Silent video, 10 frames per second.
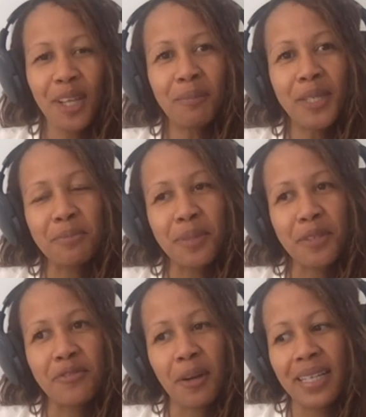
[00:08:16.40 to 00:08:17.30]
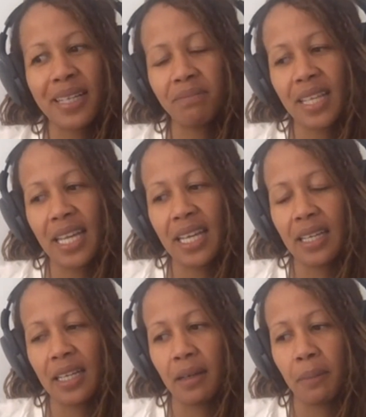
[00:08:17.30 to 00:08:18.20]
But from
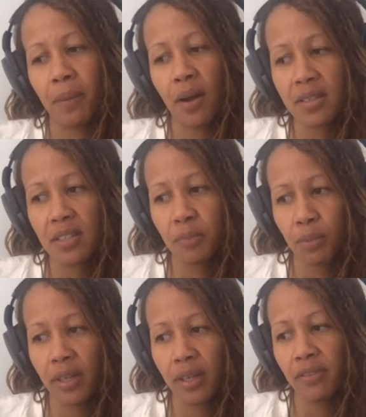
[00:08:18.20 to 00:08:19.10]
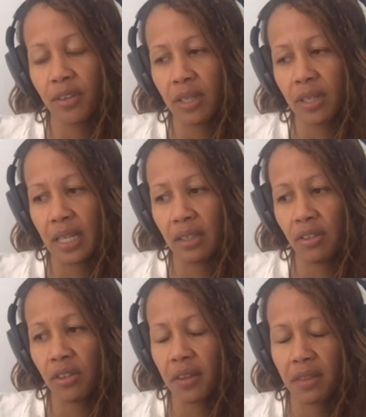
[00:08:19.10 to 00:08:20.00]
a positive point of view, and
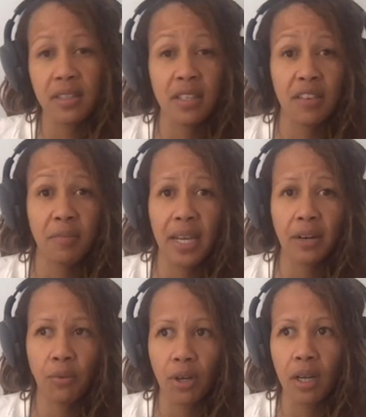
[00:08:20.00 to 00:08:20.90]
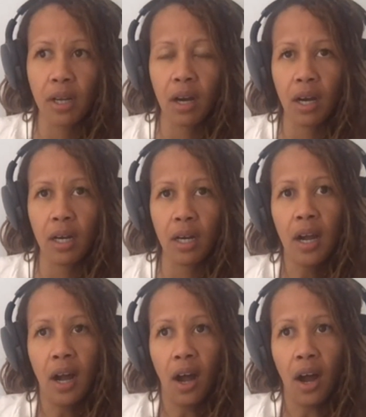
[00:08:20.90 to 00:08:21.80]
you know, the things that have made it work are